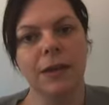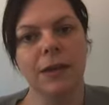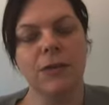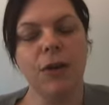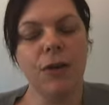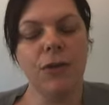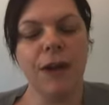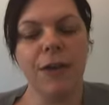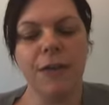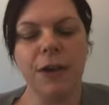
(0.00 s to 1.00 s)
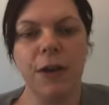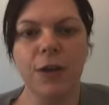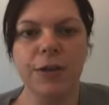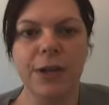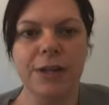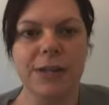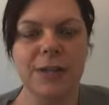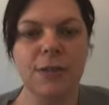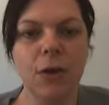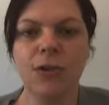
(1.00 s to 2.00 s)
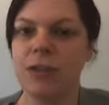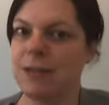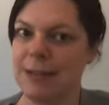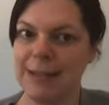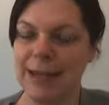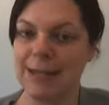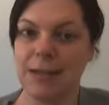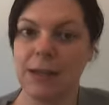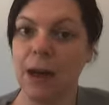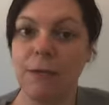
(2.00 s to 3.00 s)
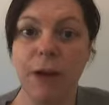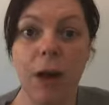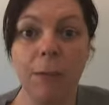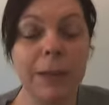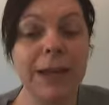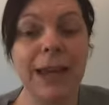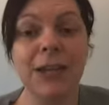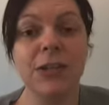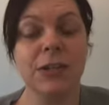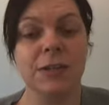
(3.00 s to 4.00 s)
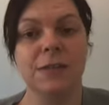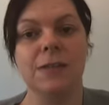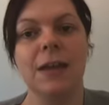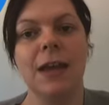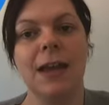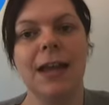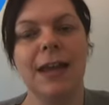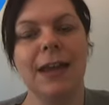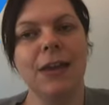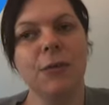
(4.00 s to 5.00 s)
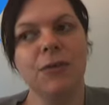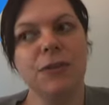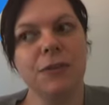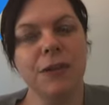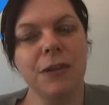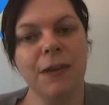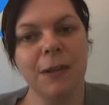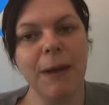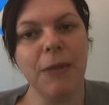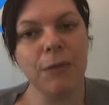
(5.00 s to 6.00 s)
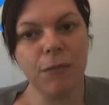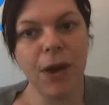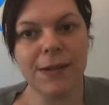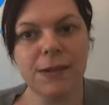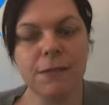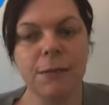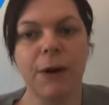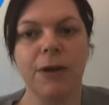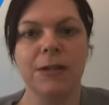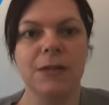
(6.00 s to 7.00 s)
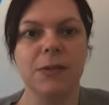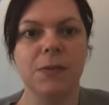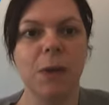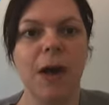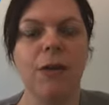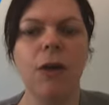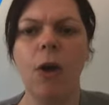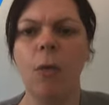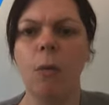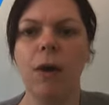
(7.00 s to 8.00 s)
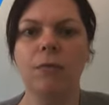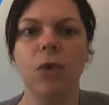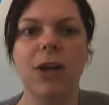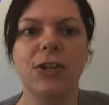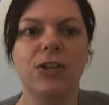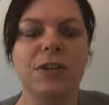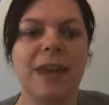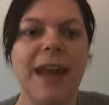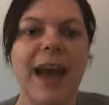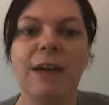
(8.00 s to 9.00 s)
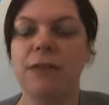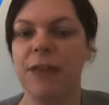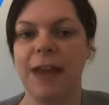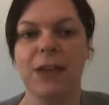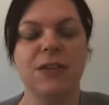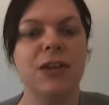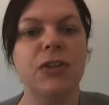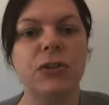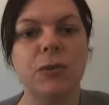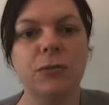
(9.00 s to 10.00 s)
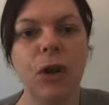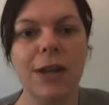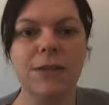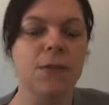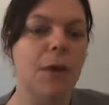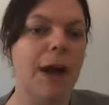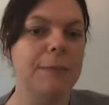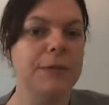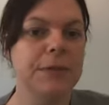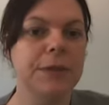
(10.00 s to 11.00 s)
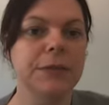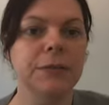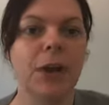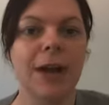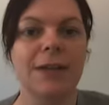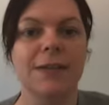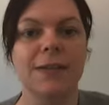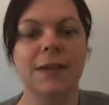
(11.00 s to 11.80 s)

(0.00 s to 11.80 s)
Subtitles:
Note that the contract is not just intended to cover obligations. You should also think about the rights of the parties as well. What rights should they have? Are they conditional rights or absolute rights?